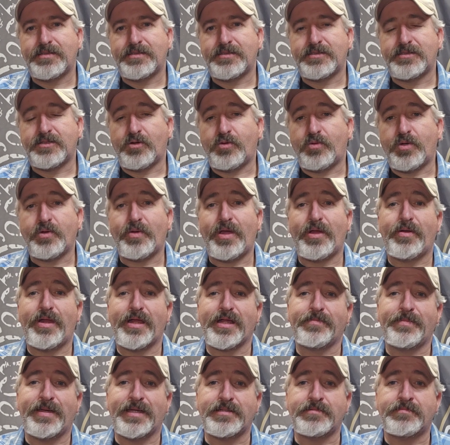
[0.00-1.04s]
So what do I
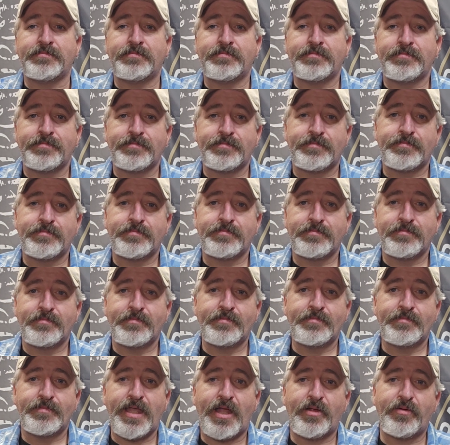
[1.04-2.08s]
recommend?
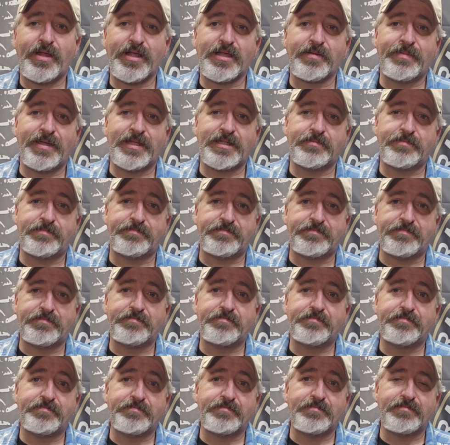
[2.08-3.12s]
I recommend
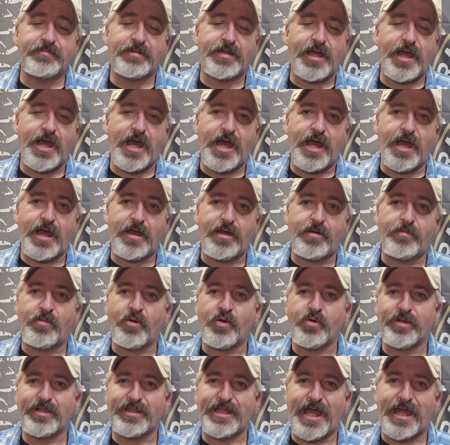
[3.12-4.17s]
a more
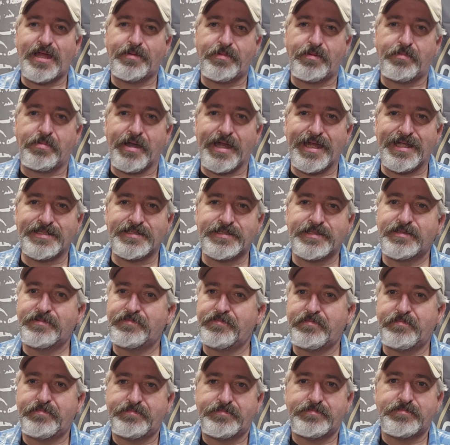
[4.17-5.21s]
reliable brand.
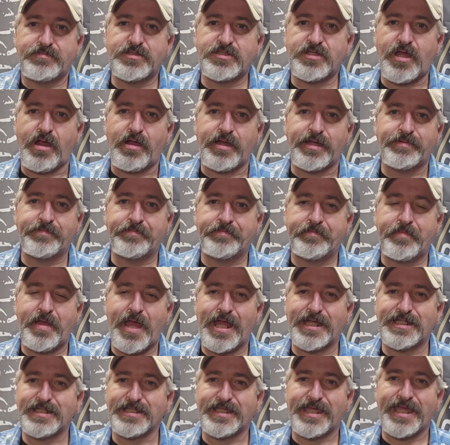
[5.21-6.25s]
Sorry,
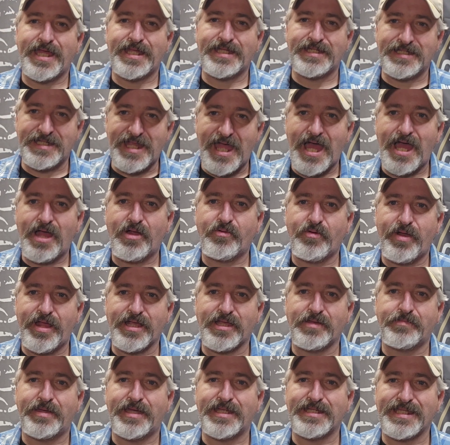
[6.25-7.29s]
I just cannot
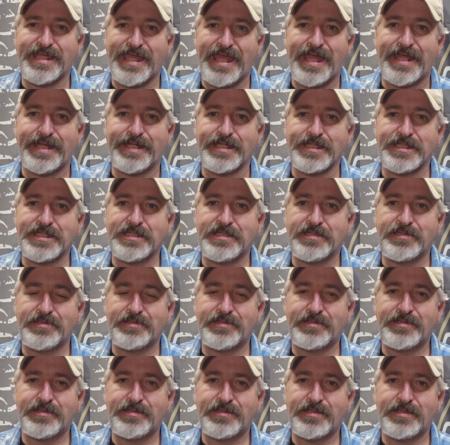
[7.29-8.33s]
recommend Canik
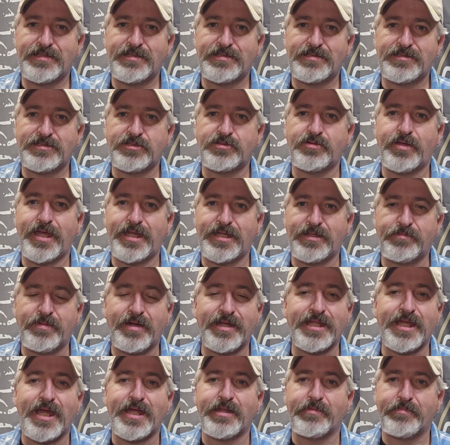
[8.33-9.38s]
to
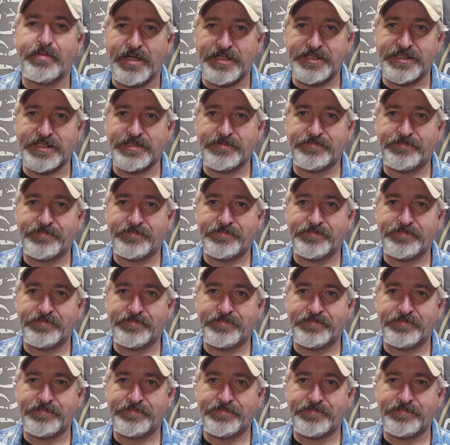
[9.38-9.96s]
anybody on a budget.